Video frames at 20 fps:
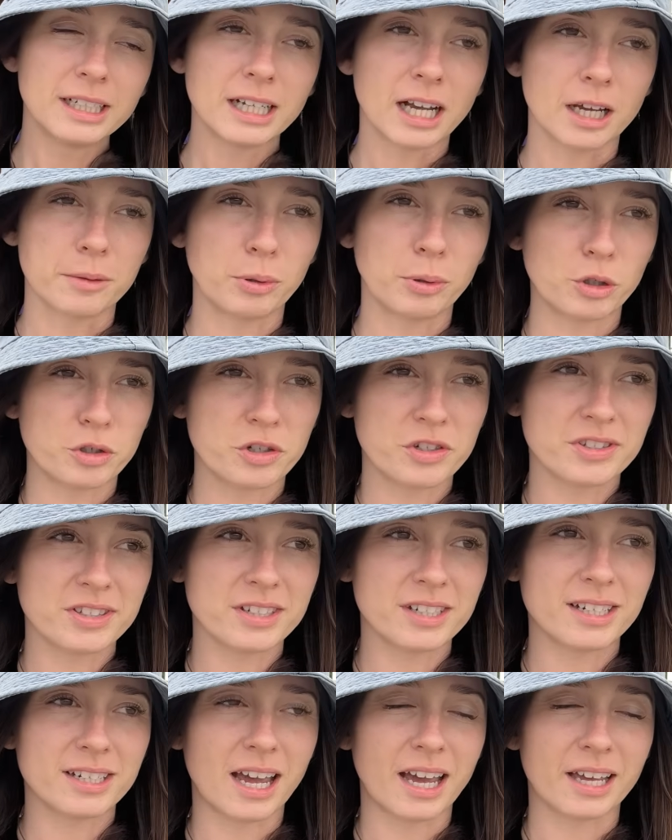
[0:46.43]
I purchased
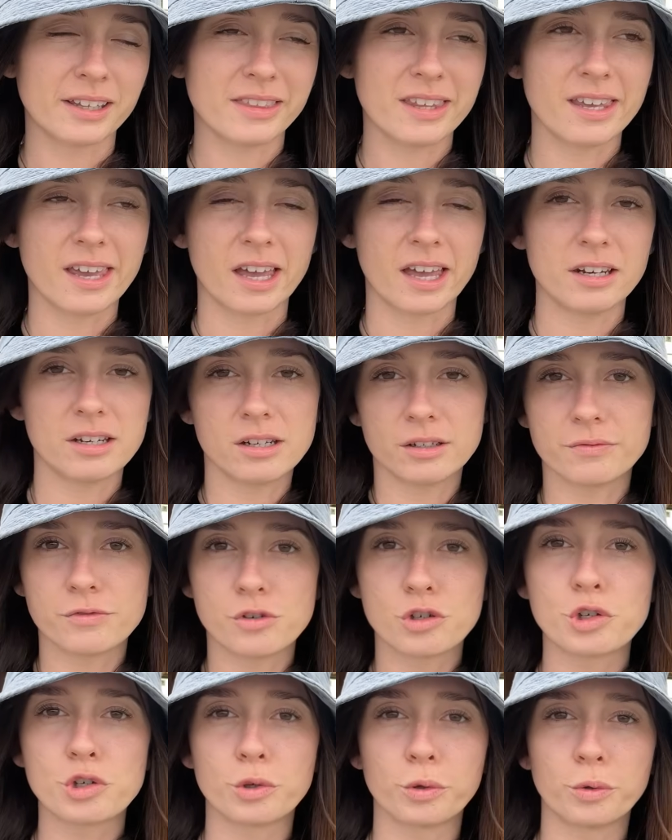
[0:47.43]
it at the end of
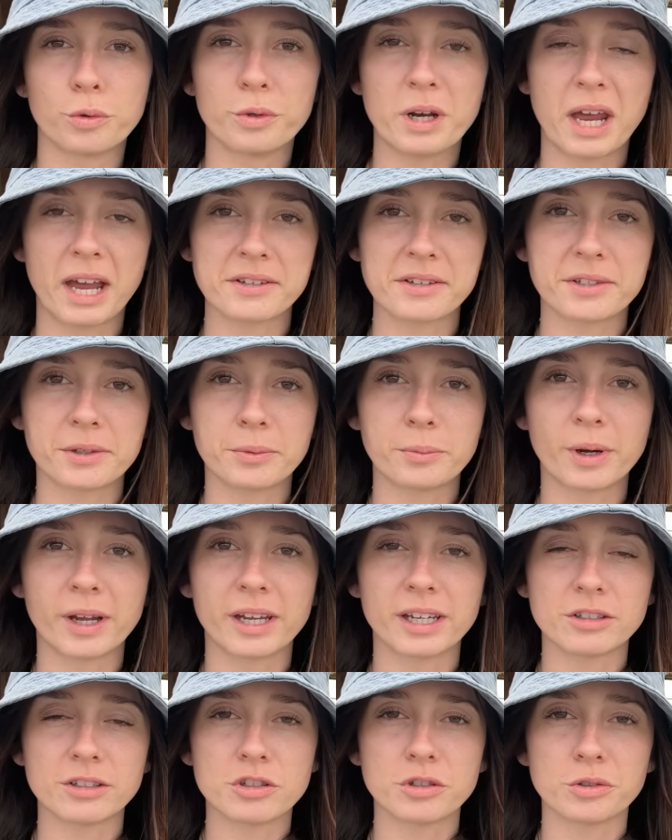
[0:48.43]
June as a
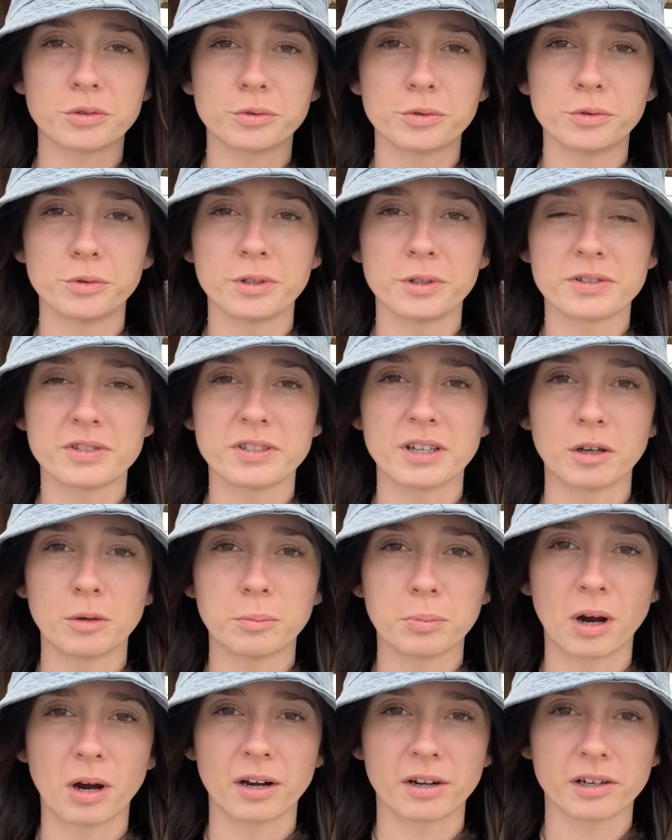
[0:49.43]
way to sell
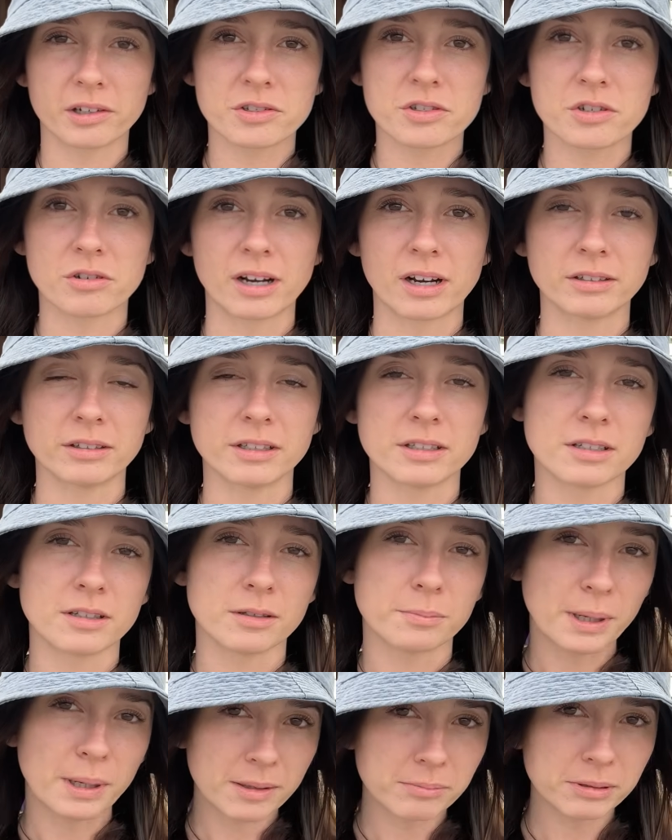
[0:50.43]
products directly to the
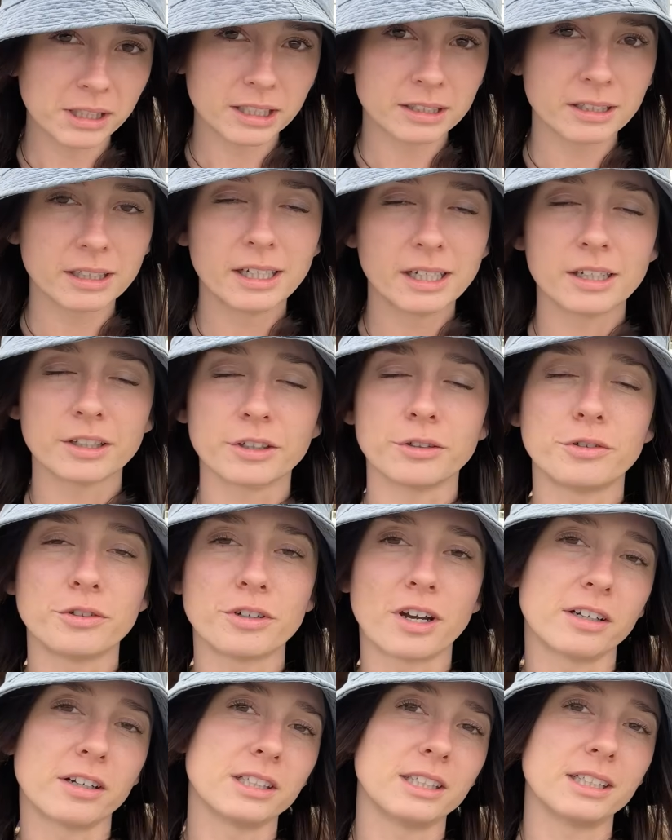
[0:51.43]
public. You do
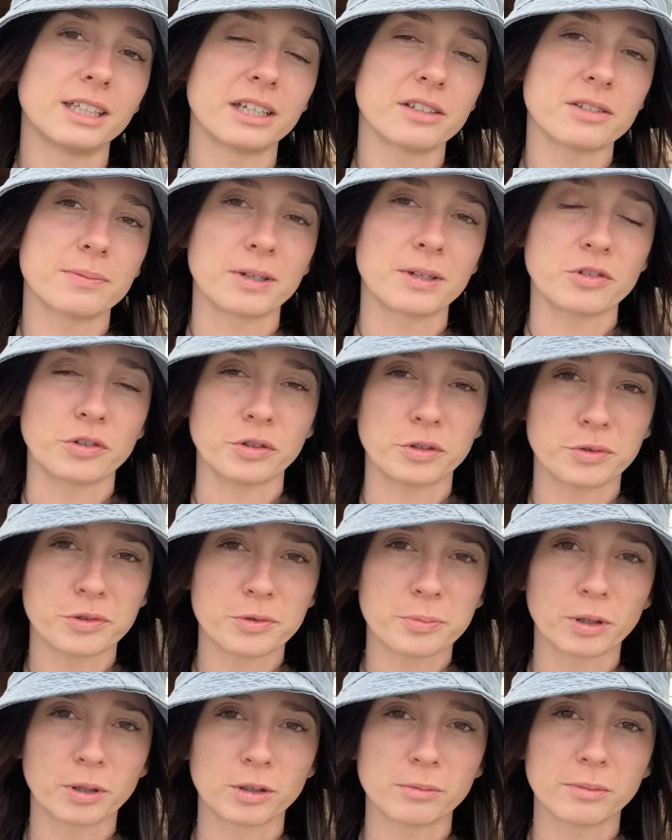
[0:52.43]
not need a special use
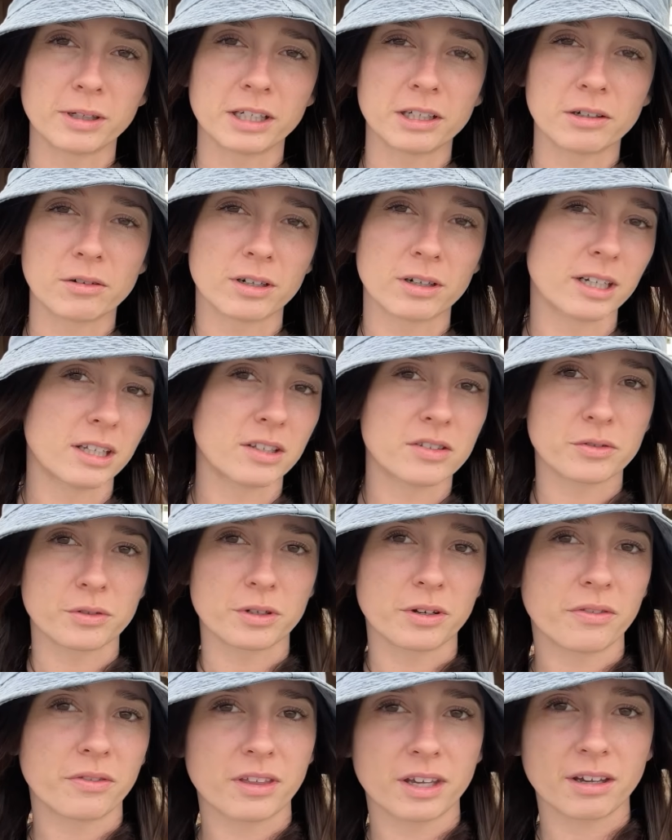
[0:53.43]
permit or any sort
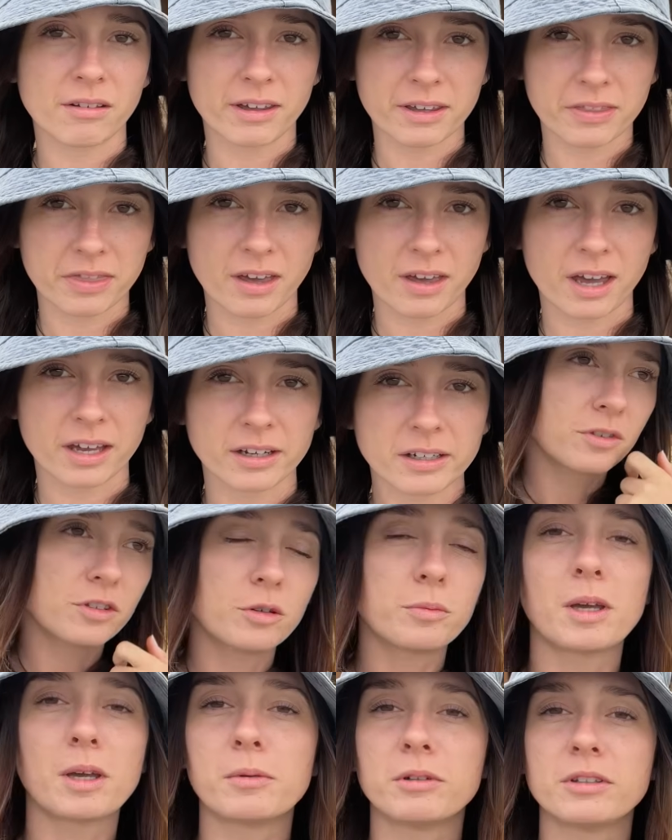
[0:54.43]
of thing like that to
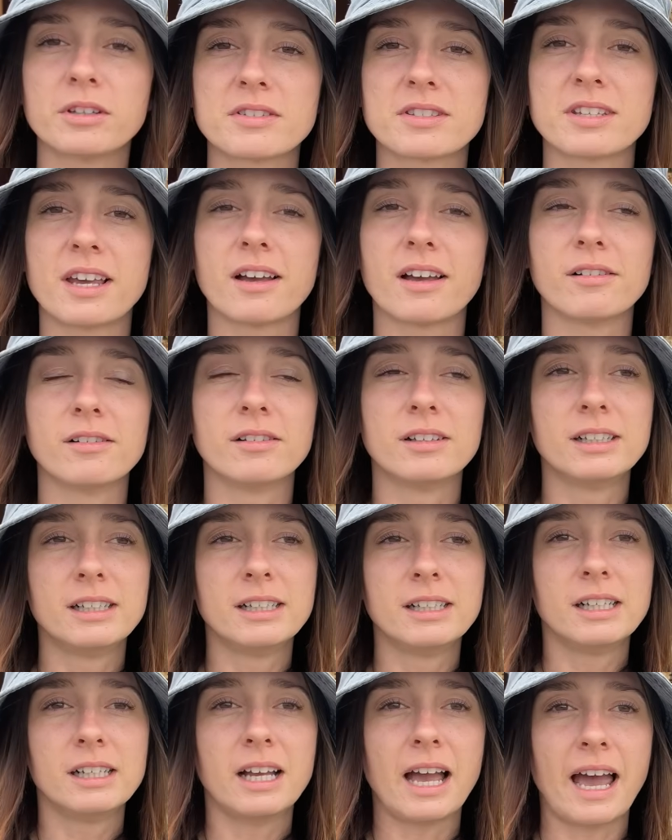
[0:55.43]
be able to sell
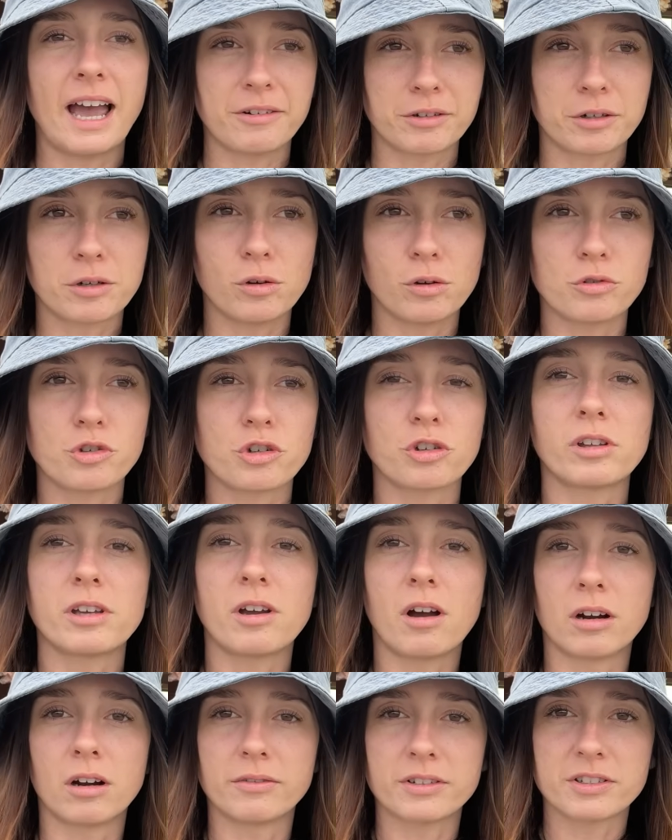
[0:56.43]
agriculturally
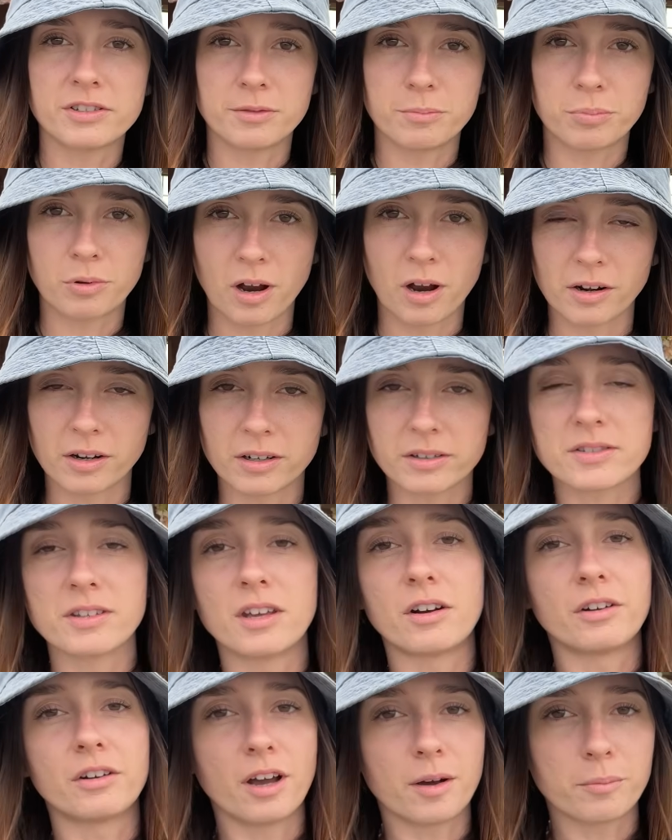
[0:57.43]
harvested products that
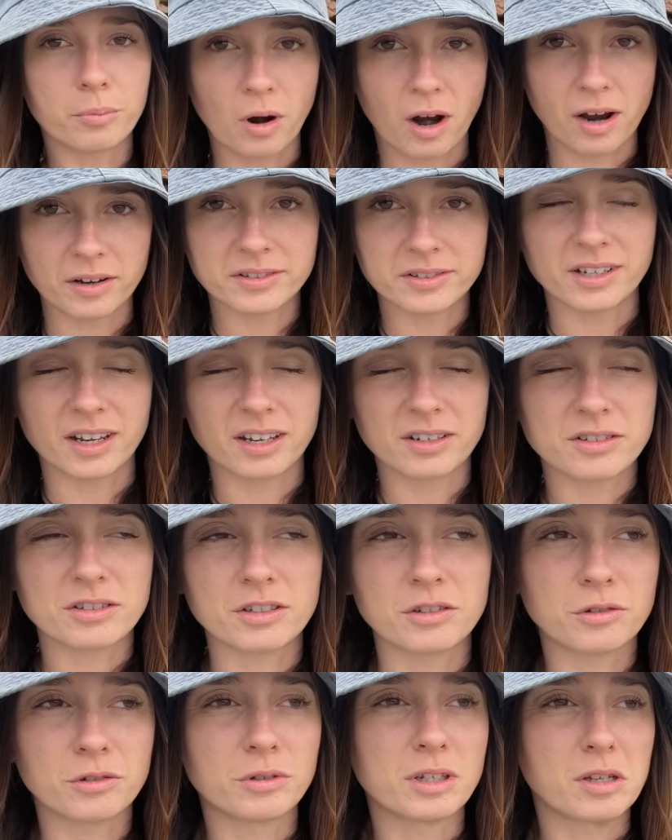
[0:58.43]
are not processed.
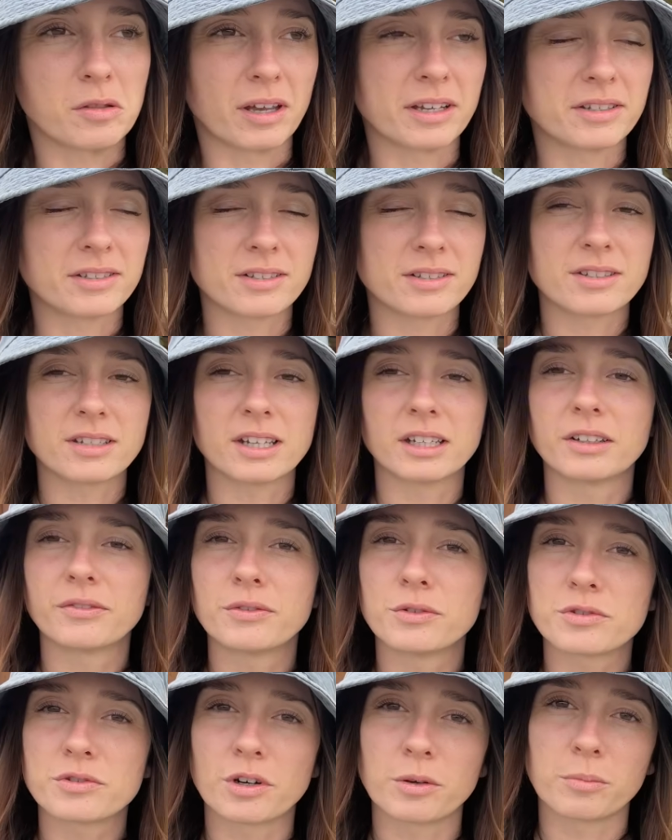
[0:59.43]
You do need licensing if
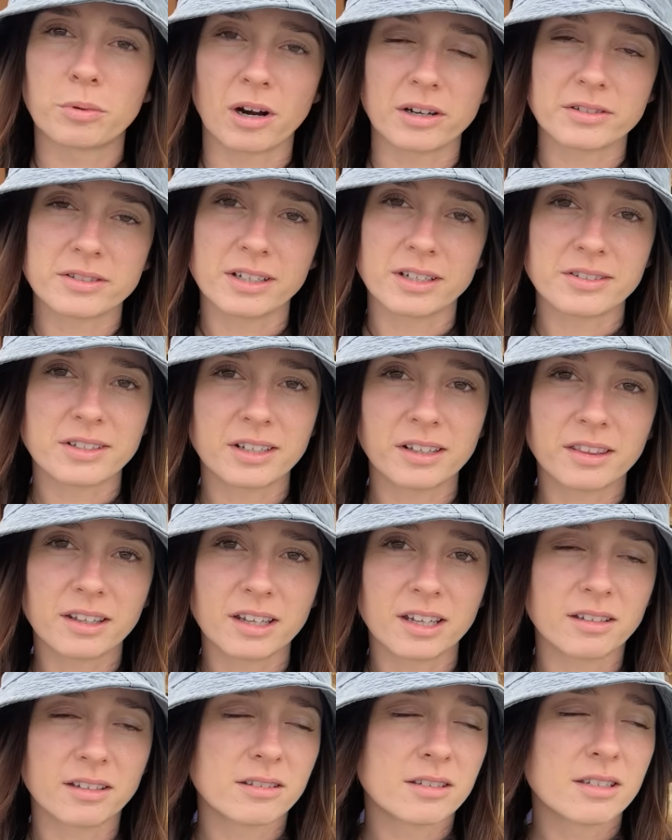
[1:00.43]
you start processing
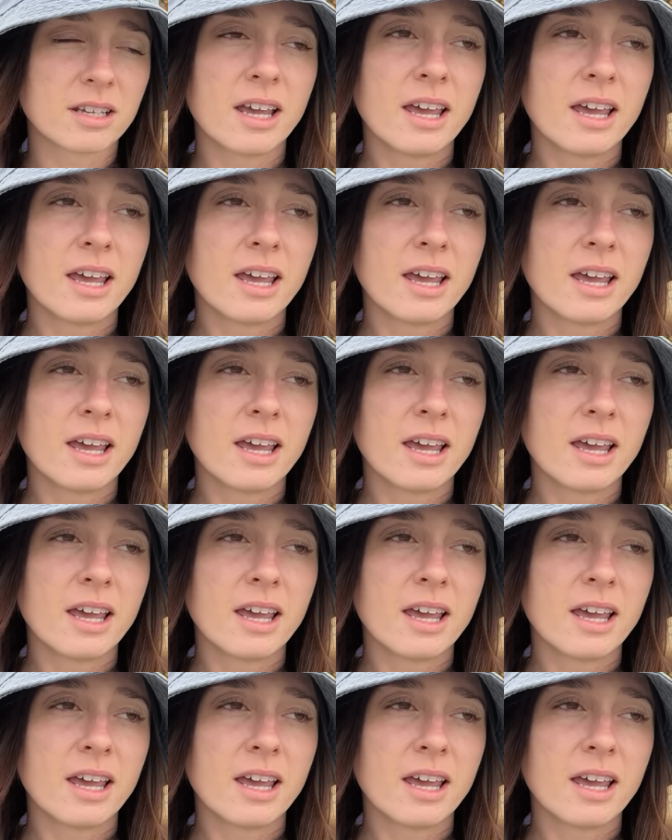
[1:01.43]
things.